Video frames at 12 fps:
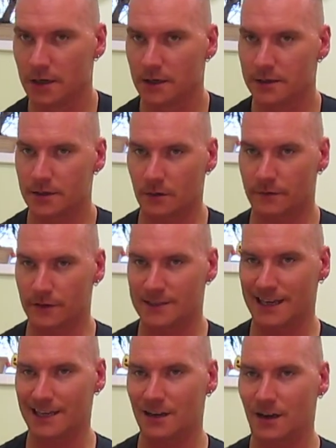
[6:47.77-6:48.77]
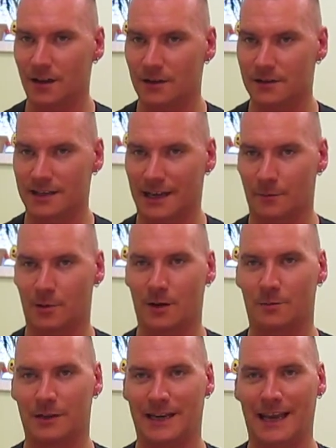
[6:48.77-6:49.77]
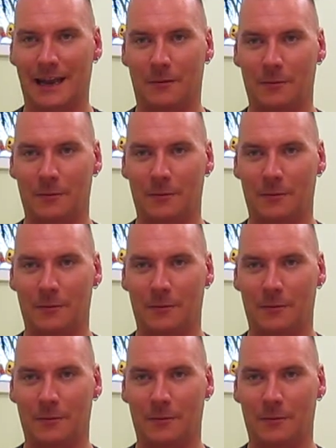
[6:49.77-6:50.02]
So for $10, I can probably get